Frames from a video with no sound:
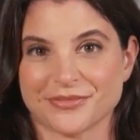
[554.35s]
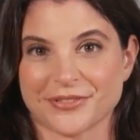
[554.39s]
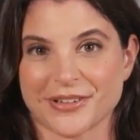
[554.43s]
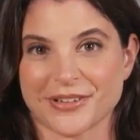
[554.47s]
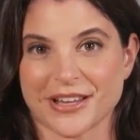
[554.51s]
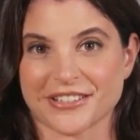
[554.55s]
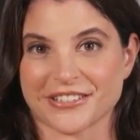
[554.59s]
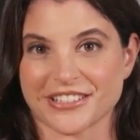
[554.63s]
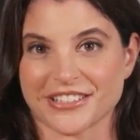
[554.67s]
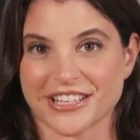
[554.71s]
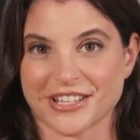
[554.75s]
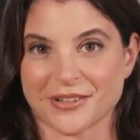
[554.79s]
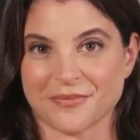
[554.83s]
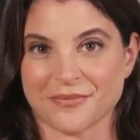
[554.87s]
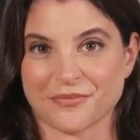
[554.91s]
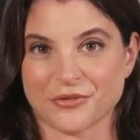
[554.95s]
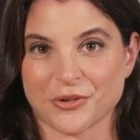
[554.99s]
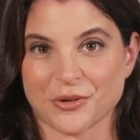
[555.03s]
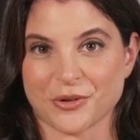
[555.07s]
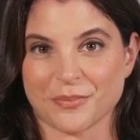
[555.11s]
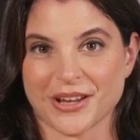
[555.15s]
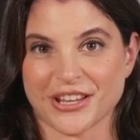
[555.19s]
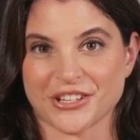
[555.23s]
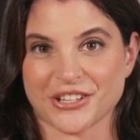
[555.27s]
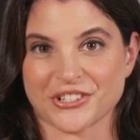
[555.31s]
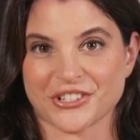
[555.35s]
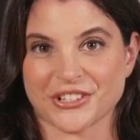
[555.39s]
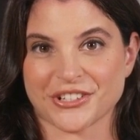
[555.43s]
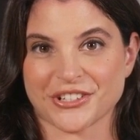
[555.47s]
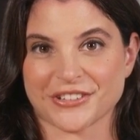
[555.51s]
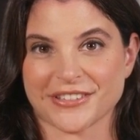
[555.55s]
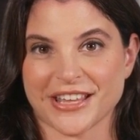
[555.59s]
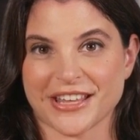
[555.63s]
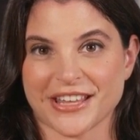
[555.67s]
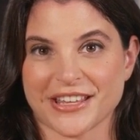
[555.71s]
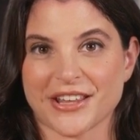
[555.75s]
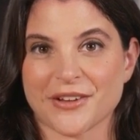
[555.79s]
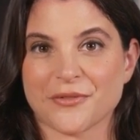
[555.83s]
a team formation
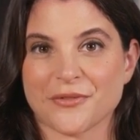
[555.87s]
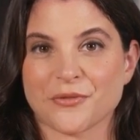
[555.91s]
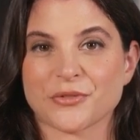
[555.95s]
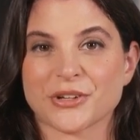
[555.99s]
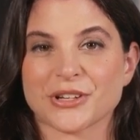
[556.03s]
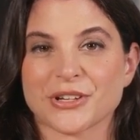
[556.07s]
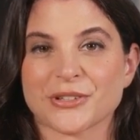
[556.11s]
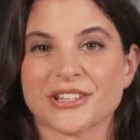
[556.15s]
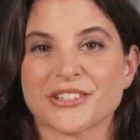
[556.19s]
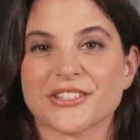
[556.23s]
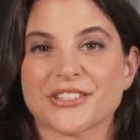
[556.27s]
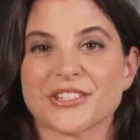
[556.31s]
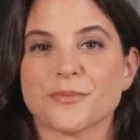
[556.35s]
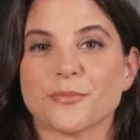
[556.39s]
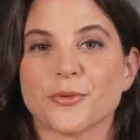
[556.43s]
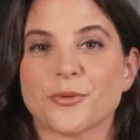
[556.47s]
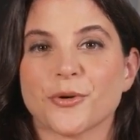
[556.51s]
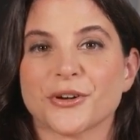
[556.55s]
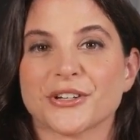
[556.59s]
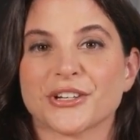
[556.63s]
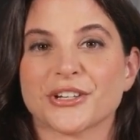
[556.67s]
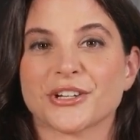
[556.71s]
that can really support